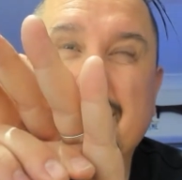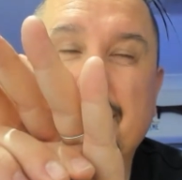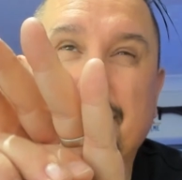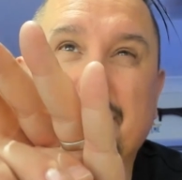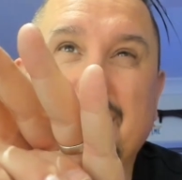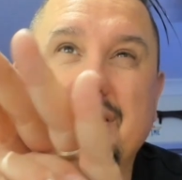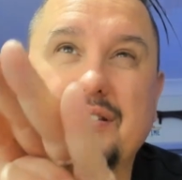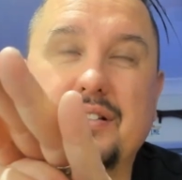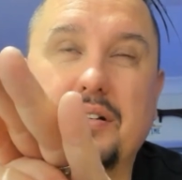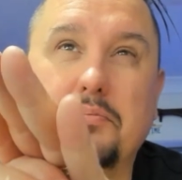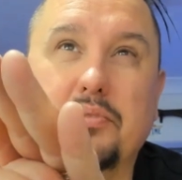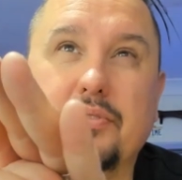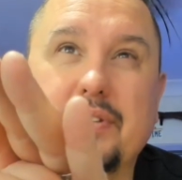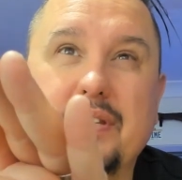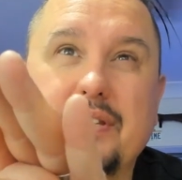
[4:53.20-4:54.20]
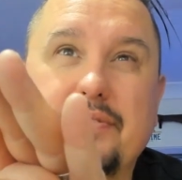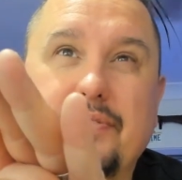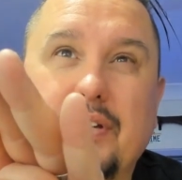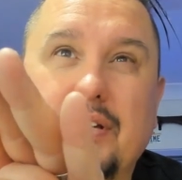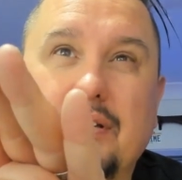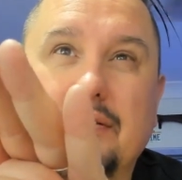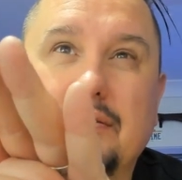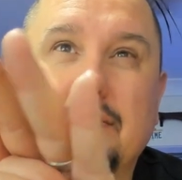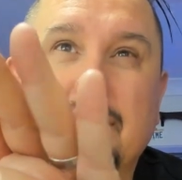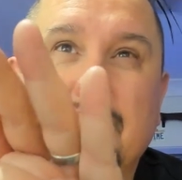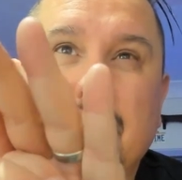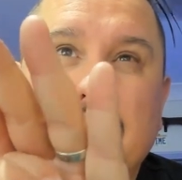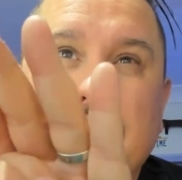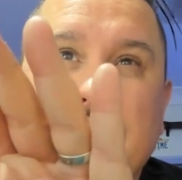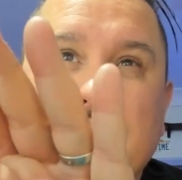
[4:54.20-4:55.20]
the reason I bought this figure,
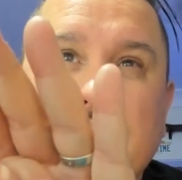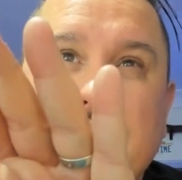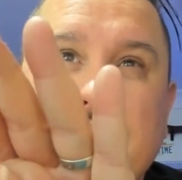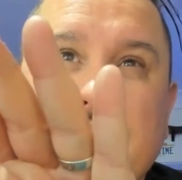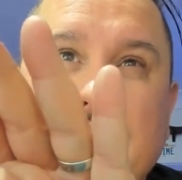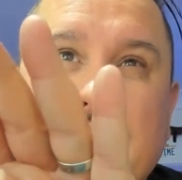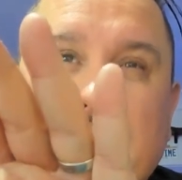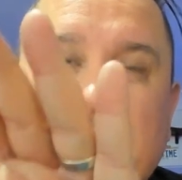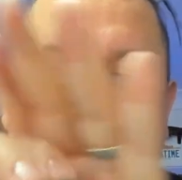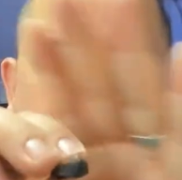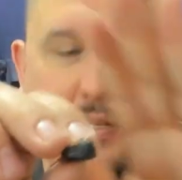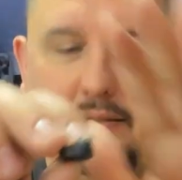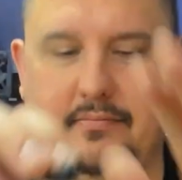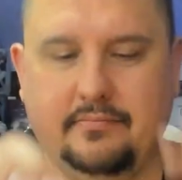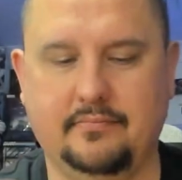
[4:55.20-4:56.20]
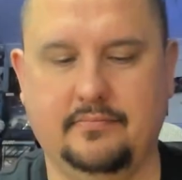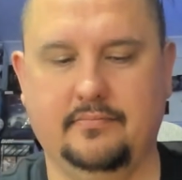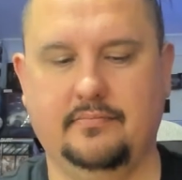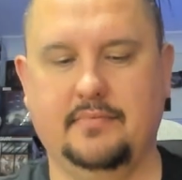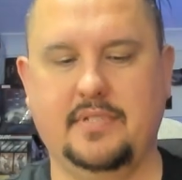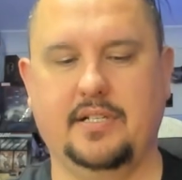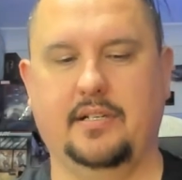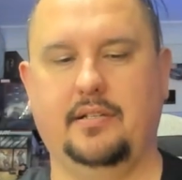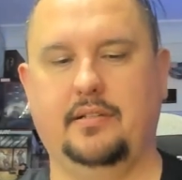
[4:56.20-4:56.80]
was to get that. So